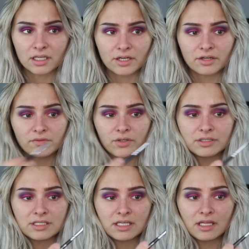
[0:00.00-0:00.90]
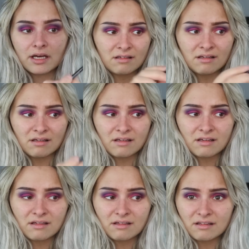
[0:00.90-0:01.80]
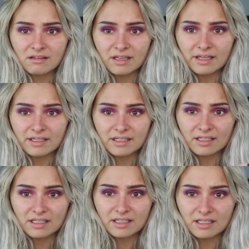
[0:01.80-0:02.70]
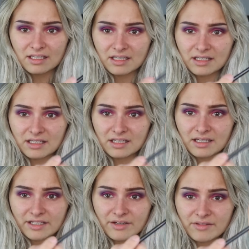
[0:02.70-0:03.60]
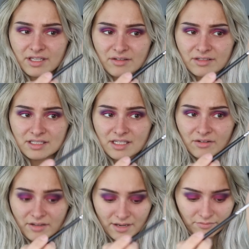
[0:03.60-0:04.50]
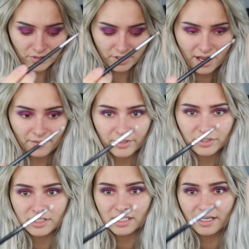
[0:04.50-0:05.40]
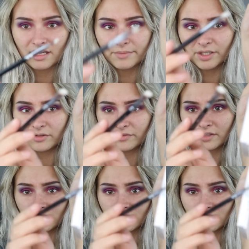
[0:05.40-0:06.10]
I don't know if you can see that. Like, I don't think you can see on camera how much is like coming off.